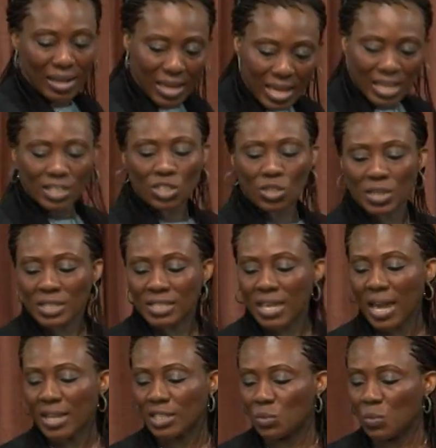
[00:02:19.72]
into His
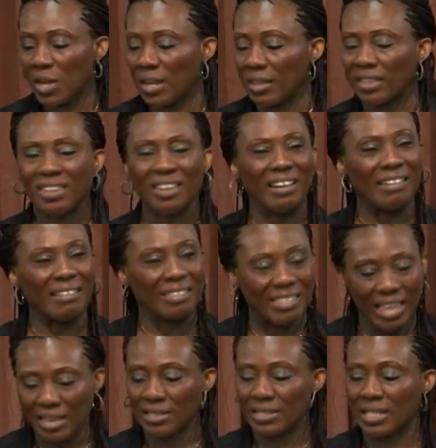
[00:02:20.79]
gates with
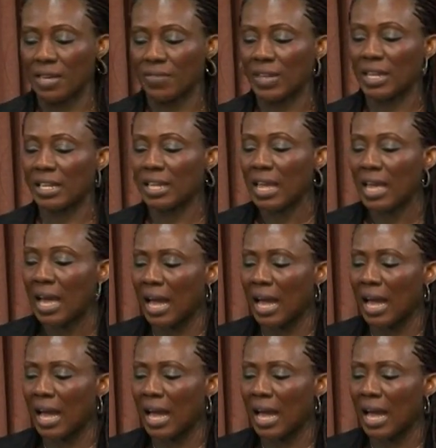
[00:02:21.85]
thanksgiving